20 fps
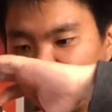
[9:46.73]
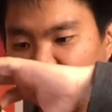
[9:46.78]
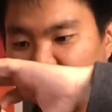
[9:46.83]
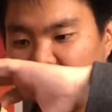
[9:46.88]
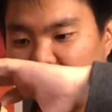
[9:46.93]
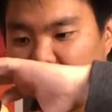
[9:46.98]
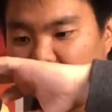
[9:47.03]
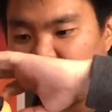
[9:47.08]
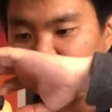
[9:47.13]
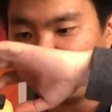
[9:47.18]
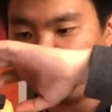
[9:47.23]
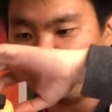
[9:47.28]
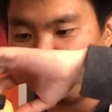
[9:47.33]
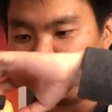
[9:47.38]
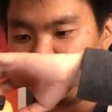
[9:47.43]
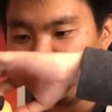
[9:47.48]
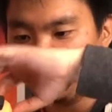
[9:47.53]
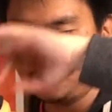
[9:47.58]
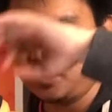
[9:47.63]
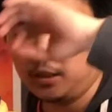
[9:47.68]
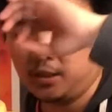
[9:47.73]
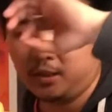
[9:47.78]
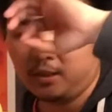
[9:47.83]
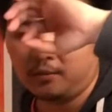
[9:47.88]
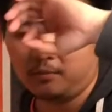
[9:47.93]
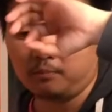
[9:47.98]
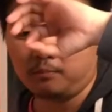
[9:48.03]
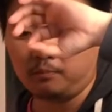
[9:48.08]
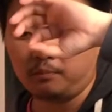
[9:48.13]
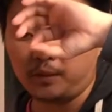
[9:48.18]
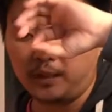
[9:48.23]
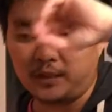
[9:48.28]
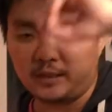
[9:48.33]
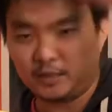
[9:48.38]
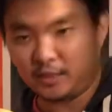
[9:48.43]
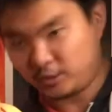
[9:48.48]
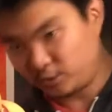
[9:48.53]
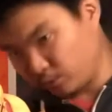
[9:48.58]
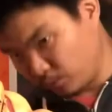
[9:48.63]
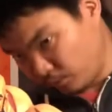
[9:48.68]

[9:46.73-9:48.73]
a gap here, but that's